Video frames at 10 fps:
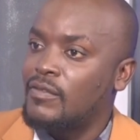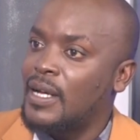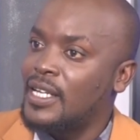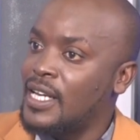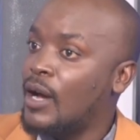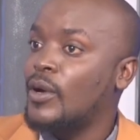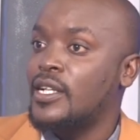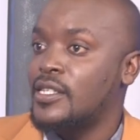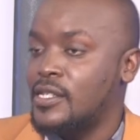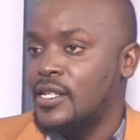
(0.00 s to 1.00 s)
but now
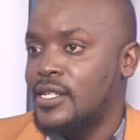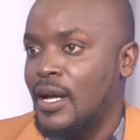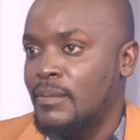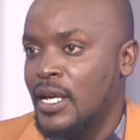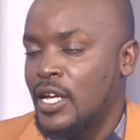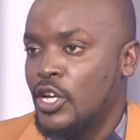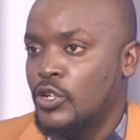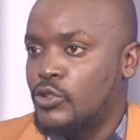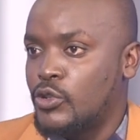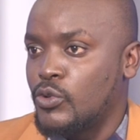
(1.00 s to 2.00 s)
it is the time
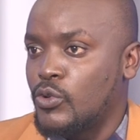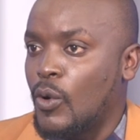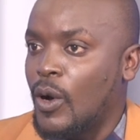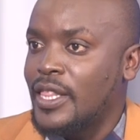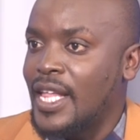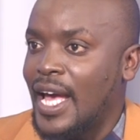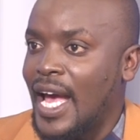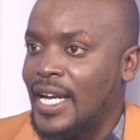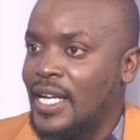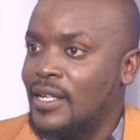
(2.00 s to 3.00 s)
to go out there
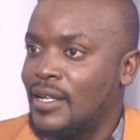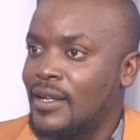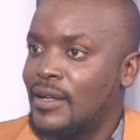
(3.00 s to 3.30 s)
and then